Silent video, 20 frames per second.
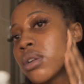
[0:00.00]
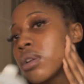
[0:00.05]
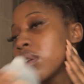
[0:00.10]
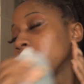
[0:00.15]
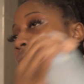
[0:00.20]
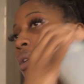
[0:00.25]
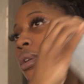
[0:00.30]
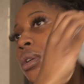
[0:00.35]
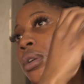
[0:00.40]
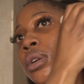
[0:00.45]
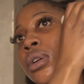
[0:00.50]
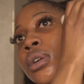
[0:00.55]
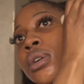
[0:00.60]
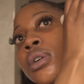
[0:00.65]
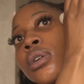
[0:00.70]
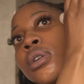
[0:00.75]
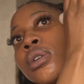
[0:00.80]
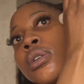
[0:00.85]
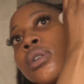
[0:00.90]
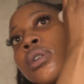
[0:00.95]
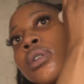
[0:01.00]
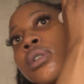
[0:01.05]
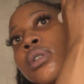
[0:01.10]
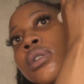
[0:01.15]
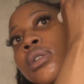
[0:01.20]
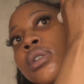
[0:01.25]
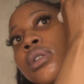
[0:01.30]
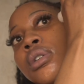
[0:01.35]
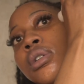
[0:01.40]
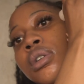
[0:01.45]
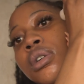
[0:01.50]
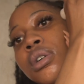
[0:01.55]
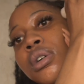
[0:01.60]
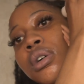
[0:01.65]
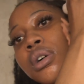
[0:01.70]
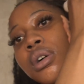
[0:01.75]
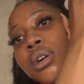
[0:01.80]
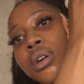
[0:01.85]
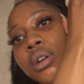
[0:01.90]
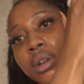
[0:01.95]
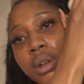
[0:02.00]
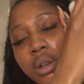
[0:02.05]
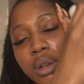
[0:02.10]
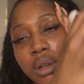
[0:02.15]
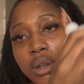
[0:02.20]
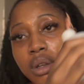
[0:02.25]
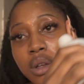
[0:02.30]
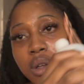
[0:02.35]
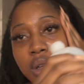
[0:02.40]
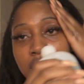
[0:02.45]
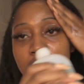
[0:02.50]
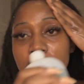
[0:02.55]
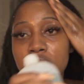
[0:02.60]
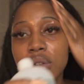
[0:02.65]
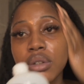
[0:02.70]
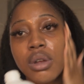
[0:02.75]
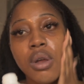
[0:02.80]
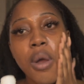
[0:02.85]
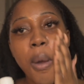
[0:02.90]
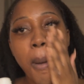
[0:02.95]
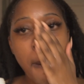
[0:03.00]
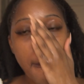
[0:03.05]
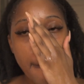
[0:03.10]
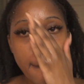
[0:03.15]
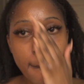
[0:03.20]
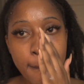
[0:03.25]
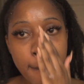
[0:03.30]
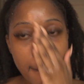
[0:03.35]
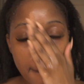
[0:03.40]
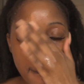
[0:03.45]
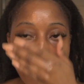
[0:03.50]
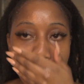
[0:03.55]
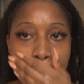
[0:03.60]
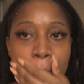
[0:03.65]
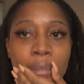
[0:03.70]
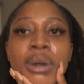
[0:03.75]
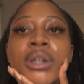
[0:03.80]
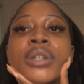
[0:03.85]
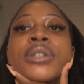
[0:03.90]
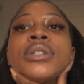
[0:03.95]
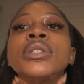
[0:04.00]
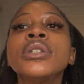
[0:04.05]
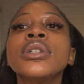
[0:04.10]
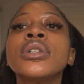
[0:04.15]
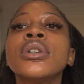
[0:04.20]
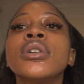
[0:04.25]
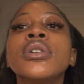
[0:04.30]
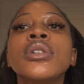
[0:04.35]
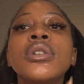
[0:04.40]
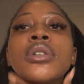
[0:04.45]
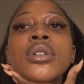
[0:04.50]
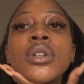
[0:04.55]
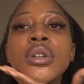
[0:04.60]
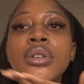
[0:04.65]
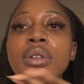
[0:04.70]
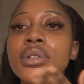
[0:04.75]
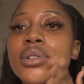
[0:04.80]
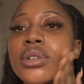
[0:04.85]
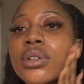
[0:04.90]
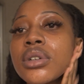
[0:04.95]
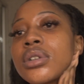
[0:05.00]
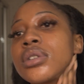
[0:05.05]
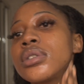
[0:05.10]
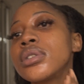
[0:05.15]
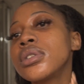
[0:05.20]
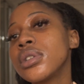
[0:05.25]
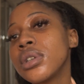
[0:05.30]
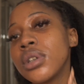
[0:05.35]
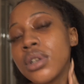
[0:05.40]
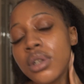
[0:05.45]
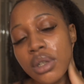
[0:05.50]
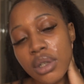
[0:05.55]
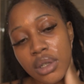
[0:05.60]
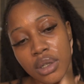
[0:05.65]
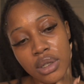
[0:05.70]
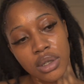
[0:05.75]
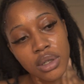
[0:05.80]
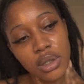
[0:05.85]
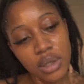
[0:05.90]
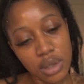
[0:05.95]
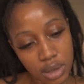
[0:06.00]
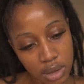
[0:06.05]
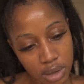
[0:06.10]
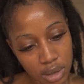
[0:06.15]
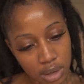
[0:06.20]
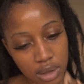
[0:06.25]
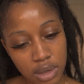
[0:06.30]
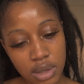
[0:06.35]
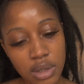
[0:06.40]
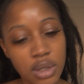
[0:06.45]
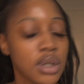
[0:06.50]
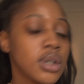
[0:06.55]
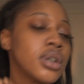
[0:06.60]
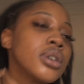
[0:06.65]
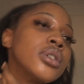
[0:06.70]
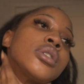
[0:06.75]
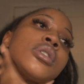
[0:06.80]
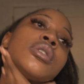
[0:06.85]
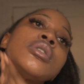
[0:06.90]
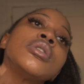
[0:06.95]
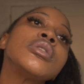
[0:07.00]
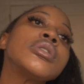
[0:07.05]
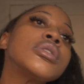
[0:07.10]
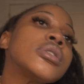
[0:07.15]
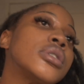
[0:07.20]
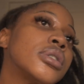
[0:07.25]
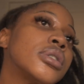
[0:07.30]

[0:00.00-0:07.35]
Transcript: also because of the quantity, I don't feel bad dragging this toner down to my nipples. You're supposed to be dragging your skincare down to your nipples, and this, I don't feel